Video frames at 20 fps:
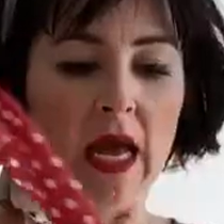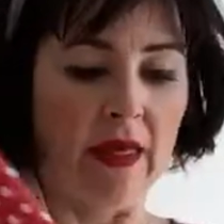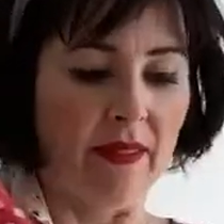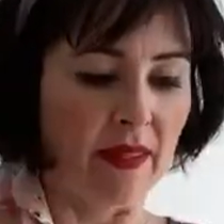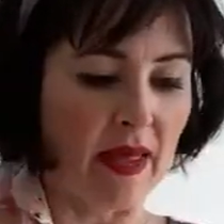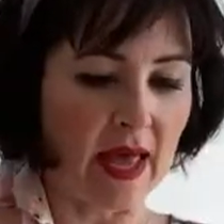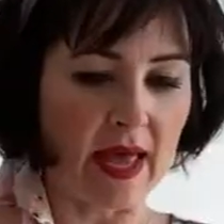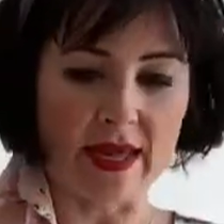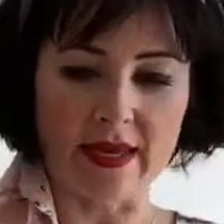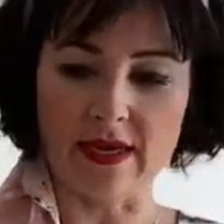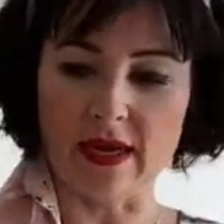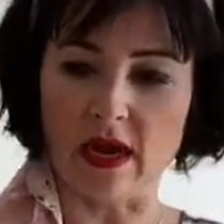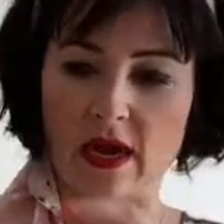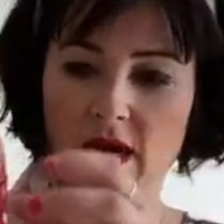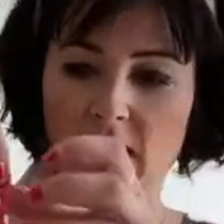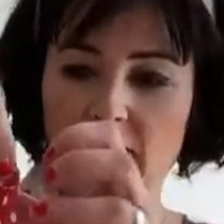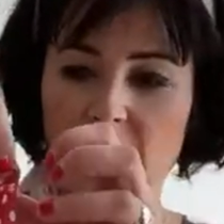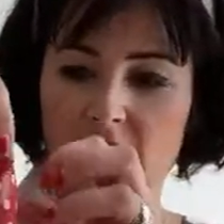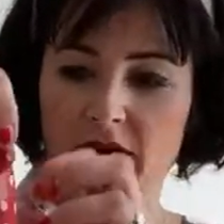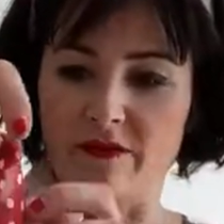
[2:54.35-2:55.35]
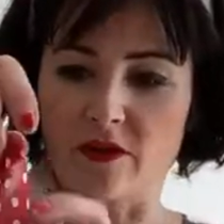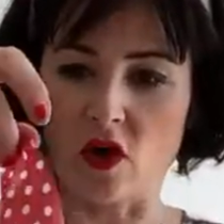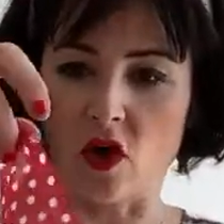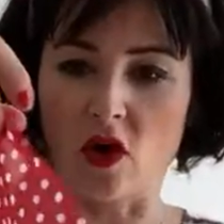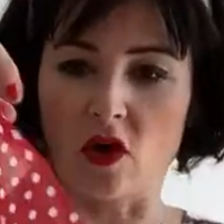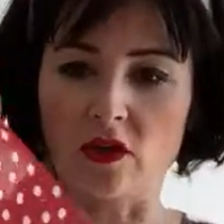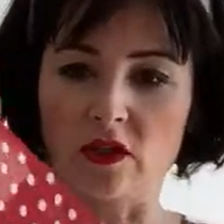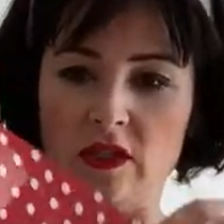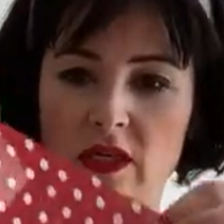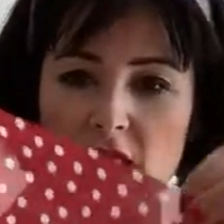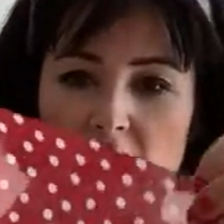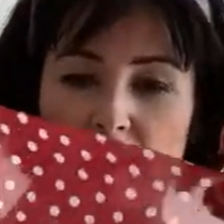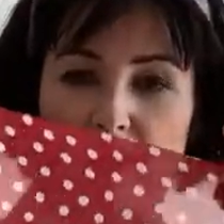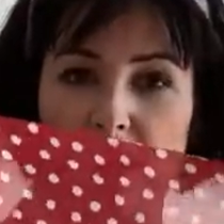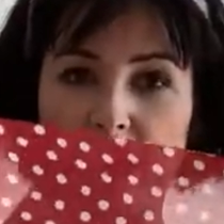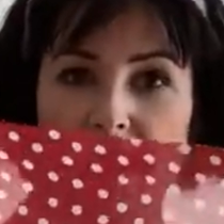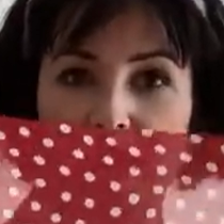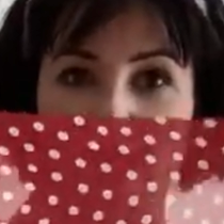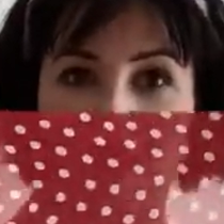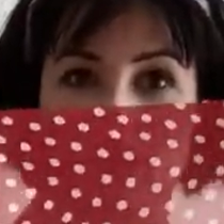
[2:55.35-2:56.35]
Then I have got a
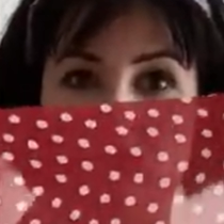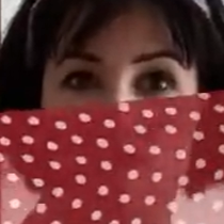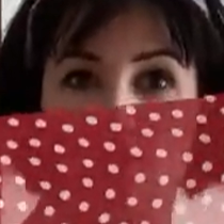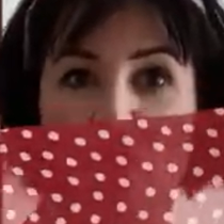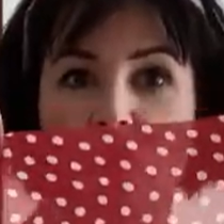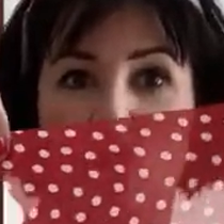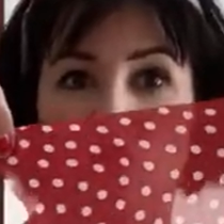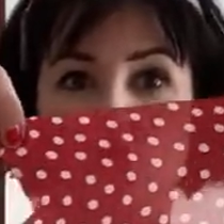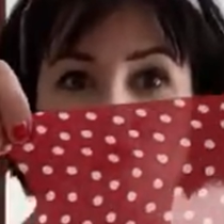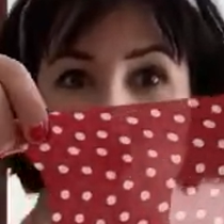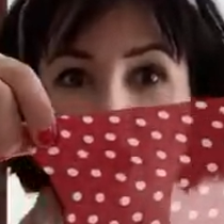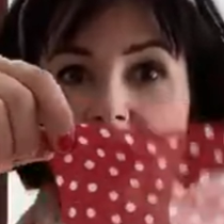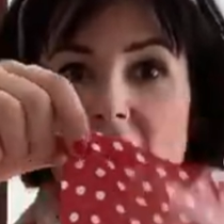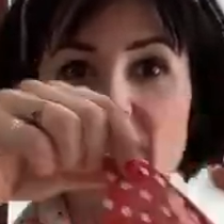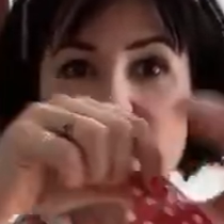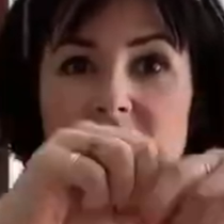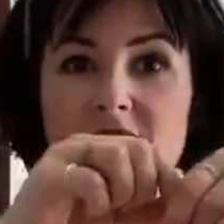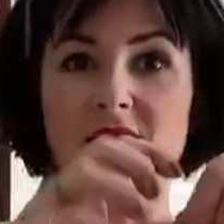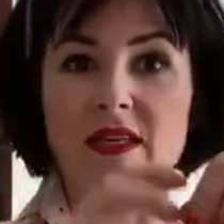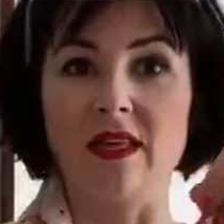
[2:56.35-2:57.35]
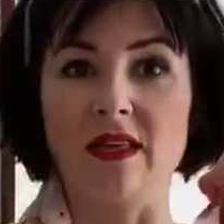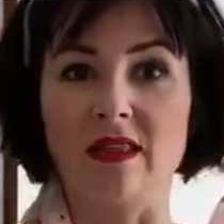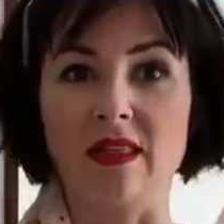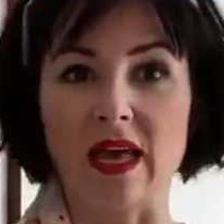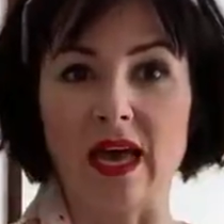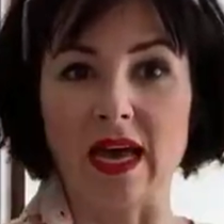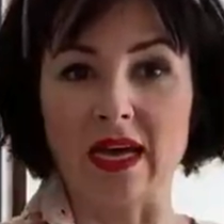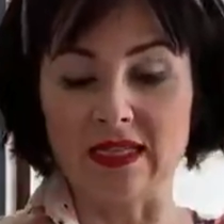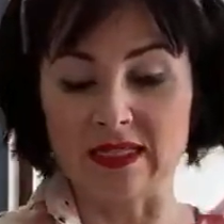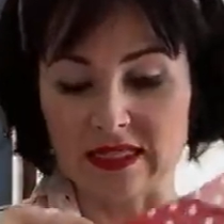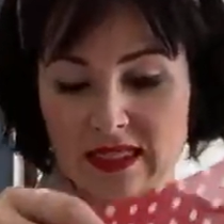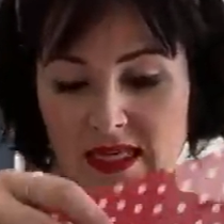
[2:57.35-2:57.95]
piece of georgette that